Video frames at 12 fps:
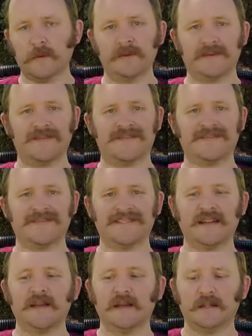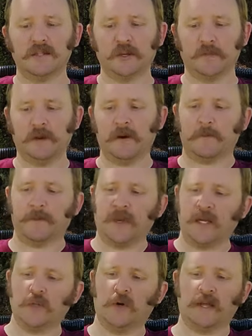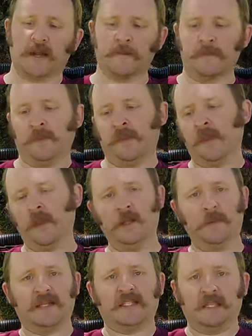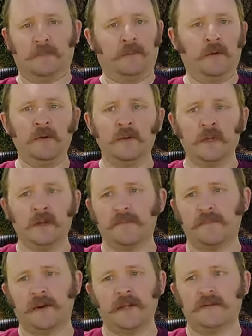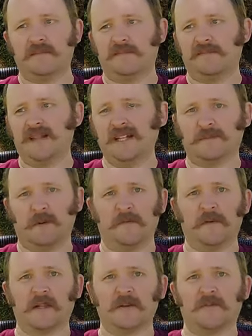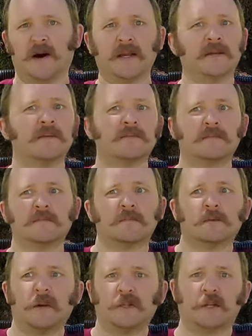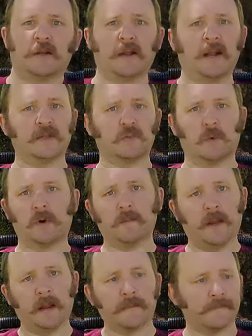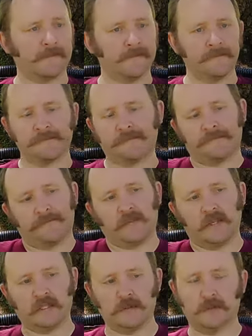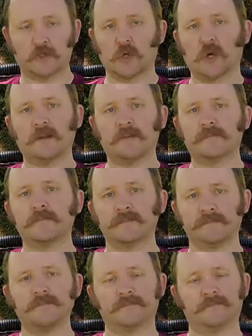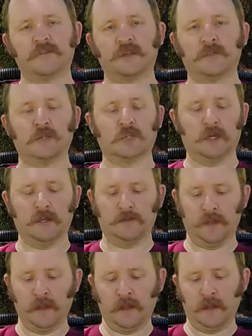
It's a good beer. I enjoy that. A little bit simple, but that's perfectly fine, especially on a nice warm day. Simple's good. Simple's good.